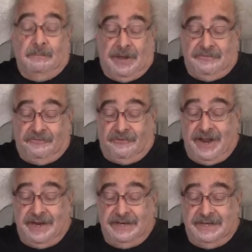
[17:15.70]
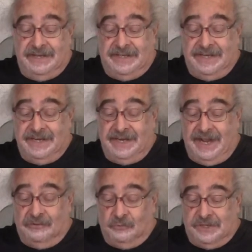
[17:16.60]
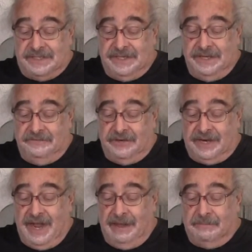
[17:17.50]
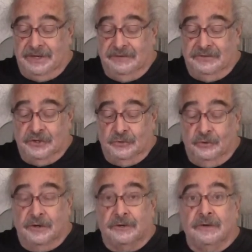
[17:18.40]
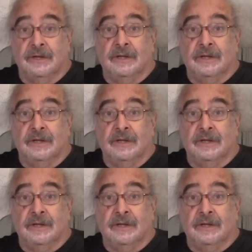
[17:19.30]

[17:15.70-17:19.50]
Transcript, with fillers: My friend did not receive a copy of the order